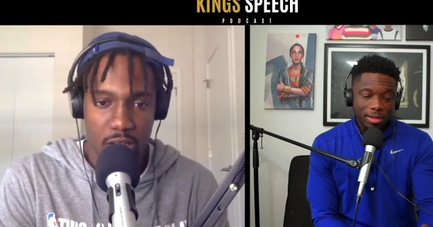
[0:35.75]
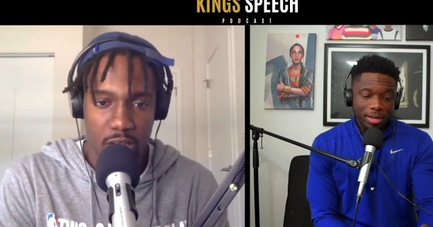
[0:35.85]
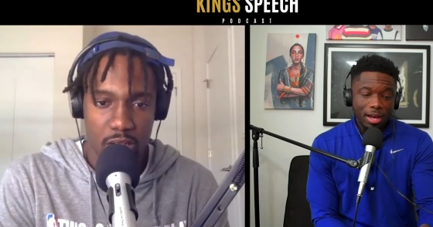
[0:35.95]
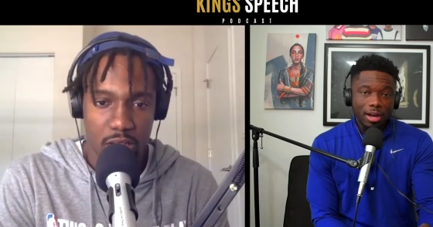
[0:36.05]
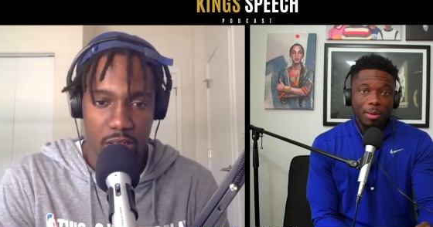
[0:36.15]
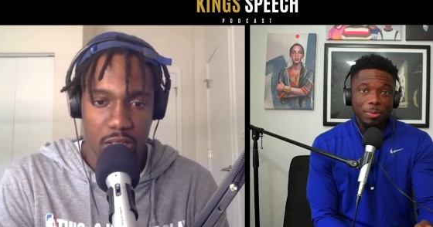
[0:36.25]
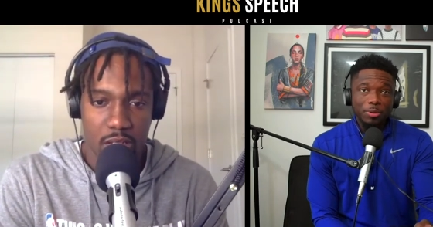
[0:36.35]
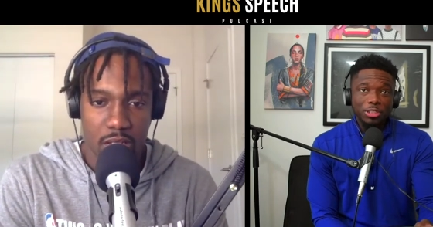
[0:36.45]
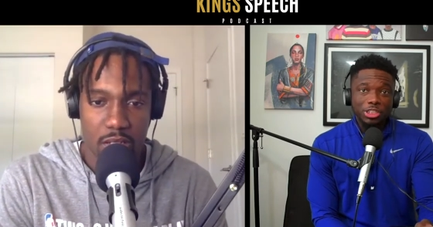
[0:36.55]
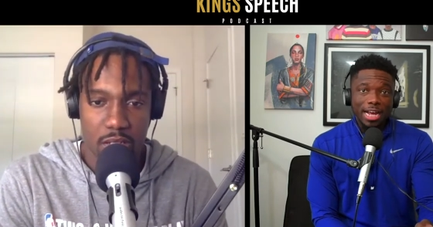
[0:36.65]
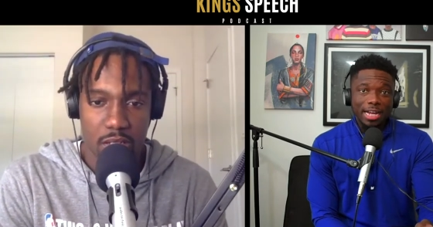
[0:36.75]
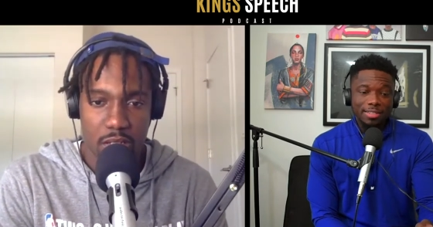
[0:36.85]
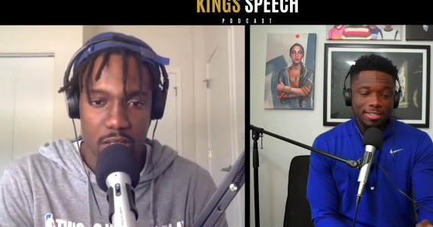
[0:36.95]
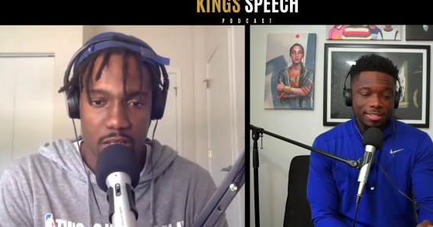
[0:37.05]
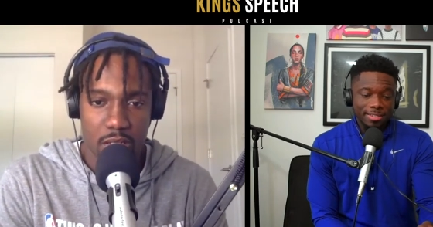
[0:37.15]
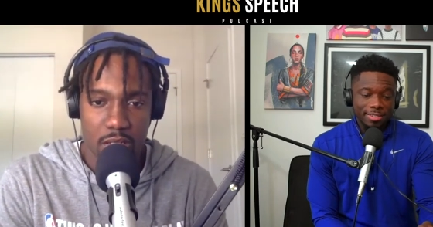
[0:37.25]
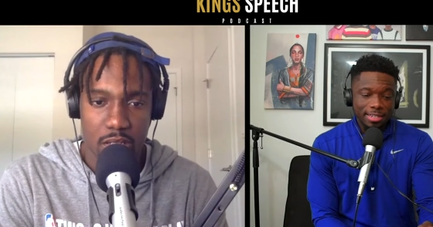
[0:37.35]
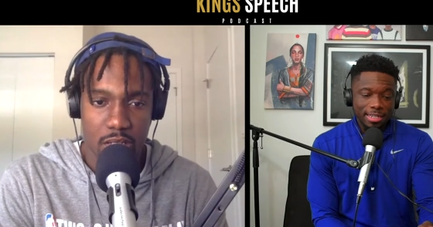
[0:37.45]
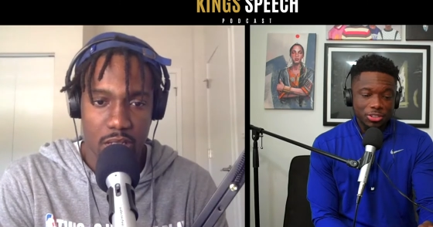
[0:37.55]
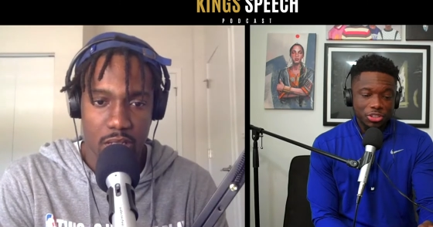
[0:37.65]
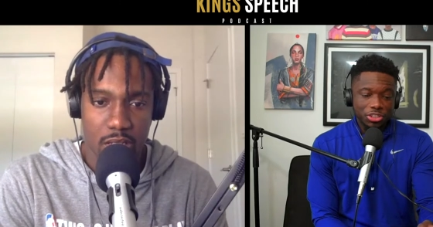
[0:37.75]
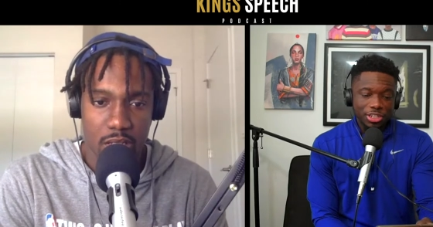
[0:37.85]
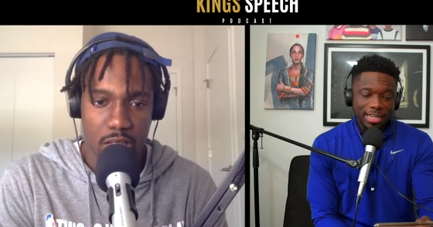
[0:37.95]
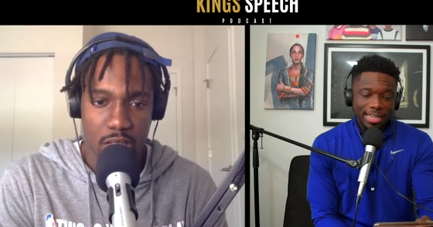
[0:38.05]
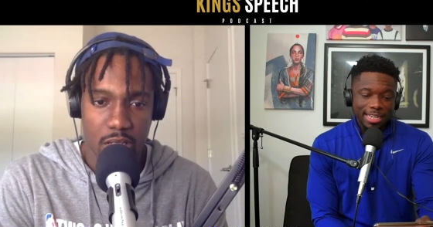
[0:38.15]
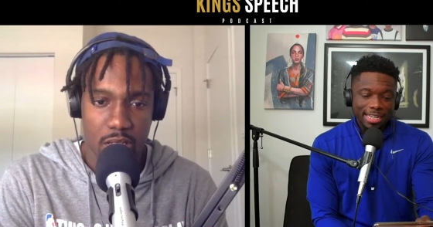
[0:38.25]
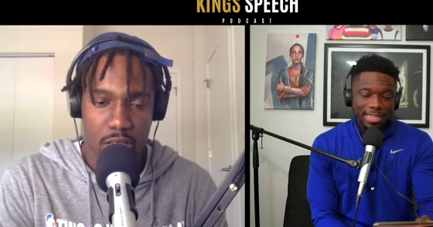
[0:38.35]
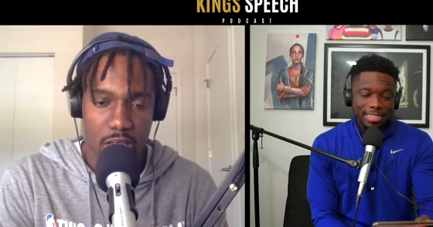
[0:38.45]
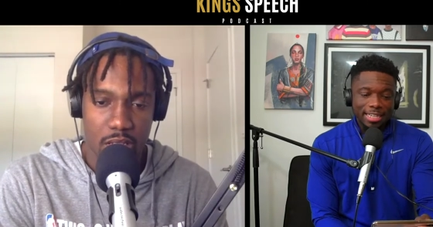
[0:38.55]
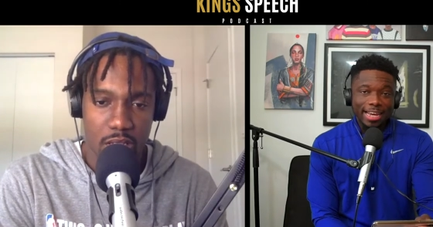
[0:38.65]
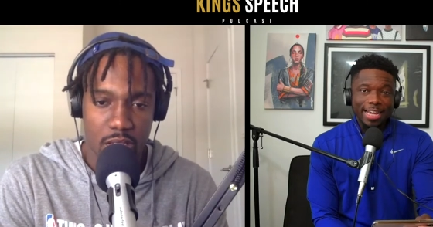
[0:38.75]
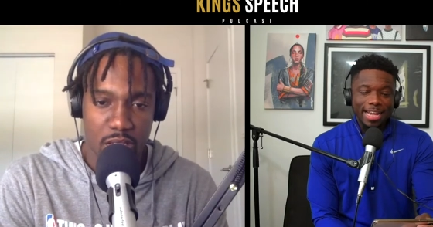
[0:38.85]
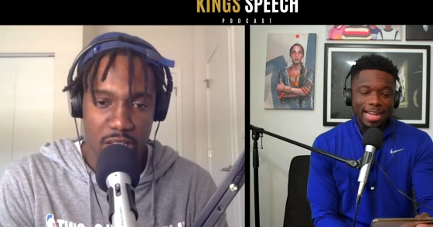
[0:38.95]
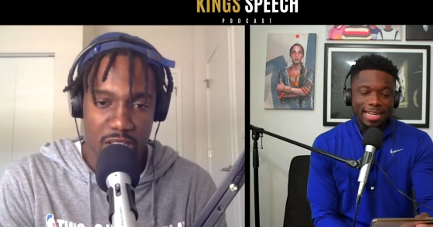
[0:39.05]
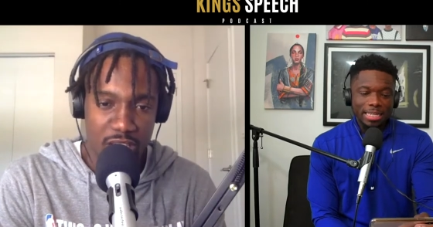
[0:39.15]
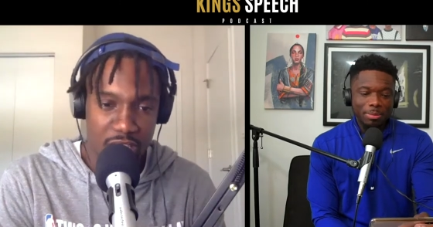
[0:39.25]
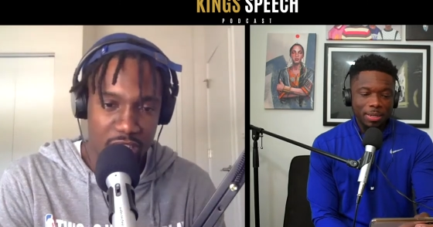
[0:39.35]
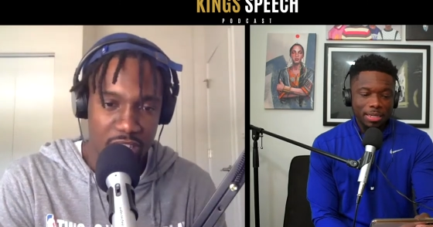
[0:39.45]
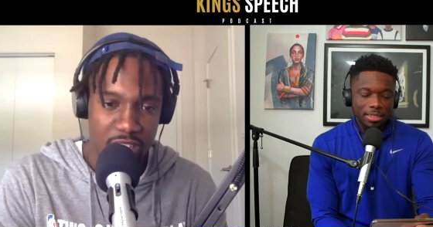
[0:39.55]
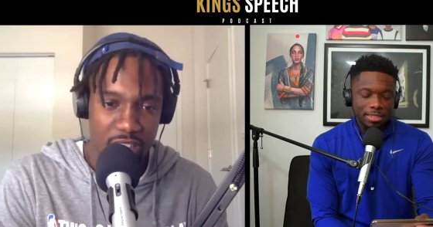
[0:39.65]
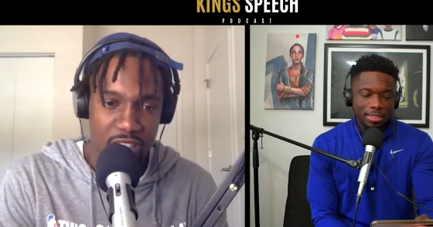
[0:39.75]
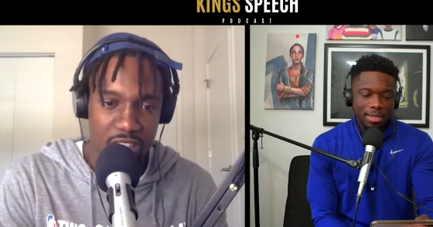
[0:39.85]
Speaker 1: A couple shots, snitch. It's like hockey pucks.